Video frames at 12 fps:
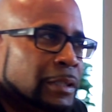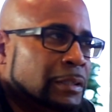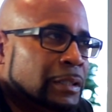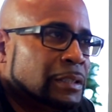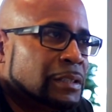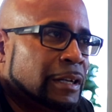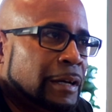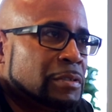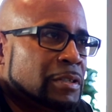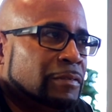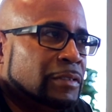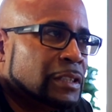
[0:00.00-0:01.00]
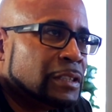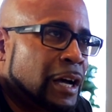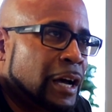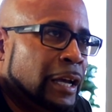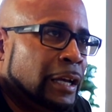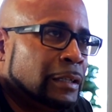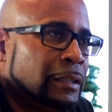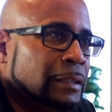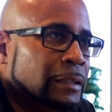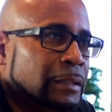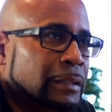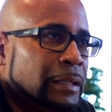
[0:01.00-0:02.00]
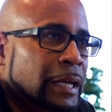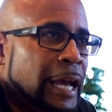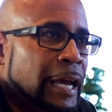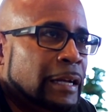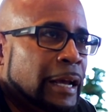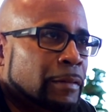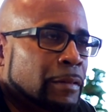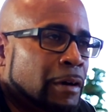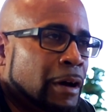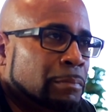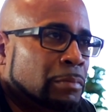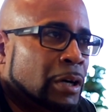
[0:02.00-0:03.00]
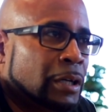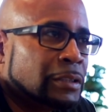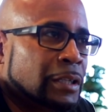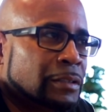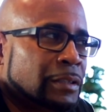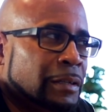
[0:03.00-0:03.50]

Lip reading: the steps of design and thought process.